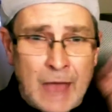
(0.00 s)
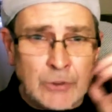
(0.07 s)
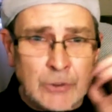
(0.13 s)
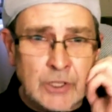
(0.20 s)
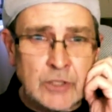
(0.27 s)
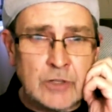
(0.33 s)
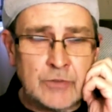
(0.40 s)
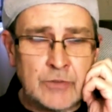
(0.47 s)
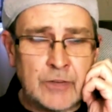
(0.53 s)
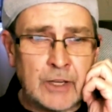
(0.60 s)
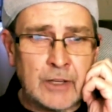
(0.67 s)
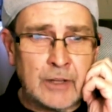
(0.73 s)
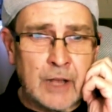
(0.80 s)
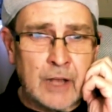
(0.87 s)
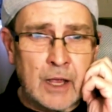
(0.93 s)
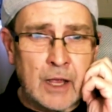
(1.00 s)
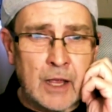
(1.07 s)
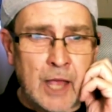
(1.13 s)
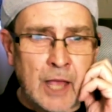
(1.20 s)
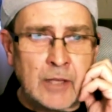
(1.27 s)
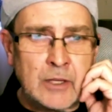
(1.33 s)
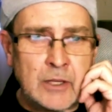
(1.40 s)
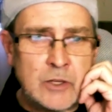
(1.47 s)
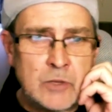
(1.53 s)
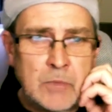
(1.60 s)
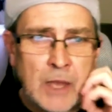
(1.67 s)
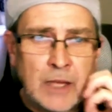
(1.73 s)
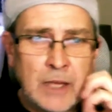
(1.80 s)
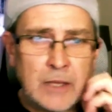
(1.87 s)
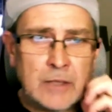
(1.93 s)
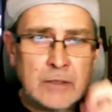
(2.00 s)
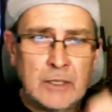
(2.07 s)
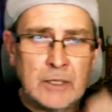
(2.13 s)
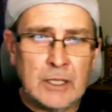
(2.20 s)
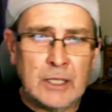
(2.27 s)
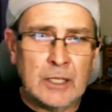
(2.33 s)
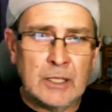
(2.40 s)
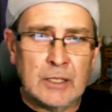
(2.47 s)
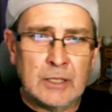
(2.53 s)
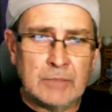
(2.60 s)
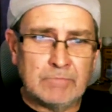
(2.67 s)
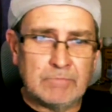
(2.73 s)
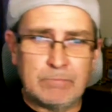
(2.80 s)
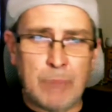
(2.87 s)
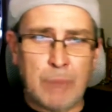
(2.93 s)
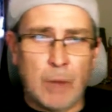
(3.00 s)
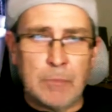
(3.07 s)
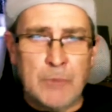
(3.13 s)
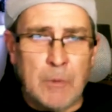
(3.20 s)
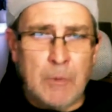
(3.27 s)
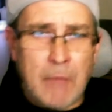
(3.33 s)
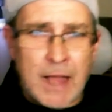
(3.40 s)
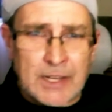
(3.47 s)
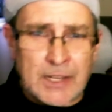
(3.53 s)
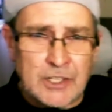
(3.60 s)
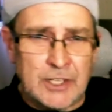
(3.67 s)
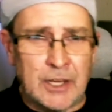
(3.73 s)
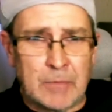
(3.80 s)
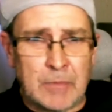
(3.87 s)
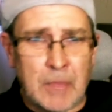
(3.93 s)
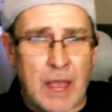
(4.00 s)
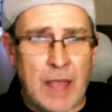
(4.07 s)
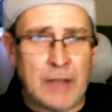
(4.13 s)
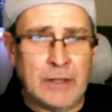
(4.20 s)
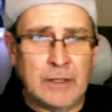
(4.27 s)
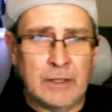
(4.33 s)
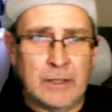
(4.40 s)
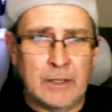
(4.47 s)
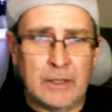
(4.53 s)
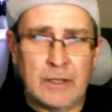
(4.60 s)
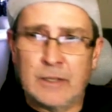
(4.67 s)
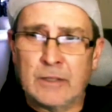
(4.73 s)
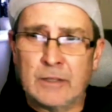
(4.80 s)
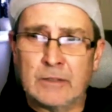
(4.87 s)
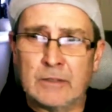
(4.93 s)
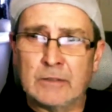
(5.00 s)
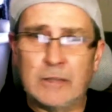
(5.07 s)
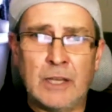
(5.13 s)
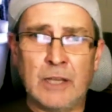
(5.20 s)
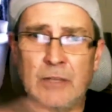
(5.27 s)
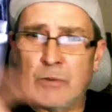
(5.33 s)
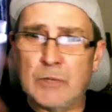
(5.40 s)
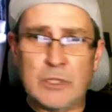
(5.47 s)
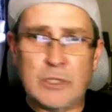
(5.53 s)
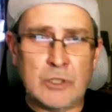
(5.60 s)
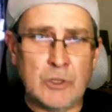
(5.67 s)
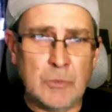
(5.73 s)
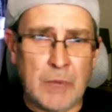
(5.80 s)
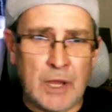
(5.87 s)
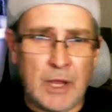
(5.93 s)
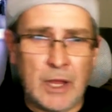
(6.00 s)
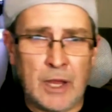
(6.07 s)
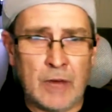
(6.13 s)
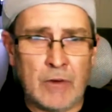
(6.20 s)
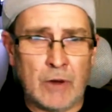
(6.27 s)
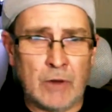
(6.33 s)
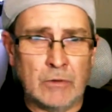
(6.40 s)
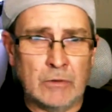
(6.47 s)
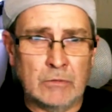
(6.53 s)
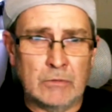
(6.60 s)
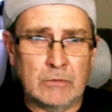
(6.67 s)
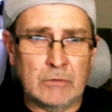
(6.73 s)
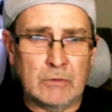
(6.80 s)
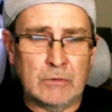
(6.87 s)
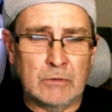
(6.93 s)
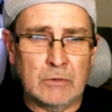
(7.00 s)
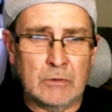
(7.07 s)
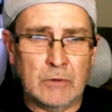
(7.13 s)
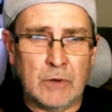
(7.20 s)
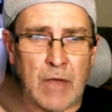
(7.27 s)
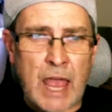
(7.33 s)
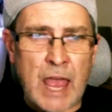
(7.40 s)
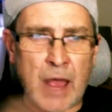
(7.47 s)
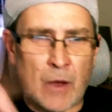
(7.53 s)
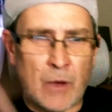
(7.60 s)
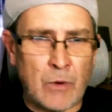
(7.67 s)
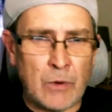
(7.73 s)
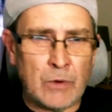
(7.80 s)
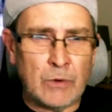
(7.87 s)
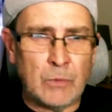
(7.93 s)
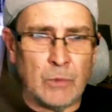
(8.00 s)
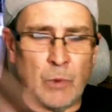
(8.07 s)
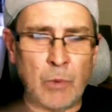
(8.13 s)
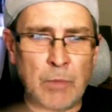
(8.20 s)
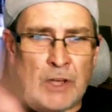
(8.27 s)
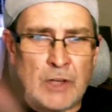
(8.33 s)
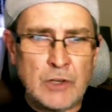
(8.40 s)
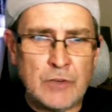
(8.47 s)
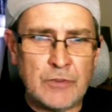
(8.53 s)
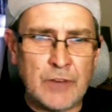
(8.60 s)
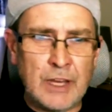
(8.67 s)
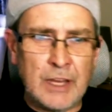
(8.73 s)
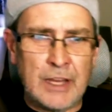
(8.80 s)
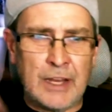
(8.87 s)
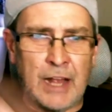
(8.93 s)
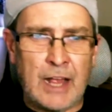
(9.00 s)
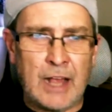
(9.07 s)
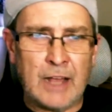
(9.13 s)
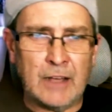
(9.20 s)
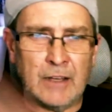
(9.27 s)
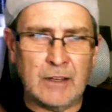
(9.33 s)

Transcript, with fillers: how did you think of that? How did you make Bob the matchstick man into a superhero? How? Yeah. What made you think of that?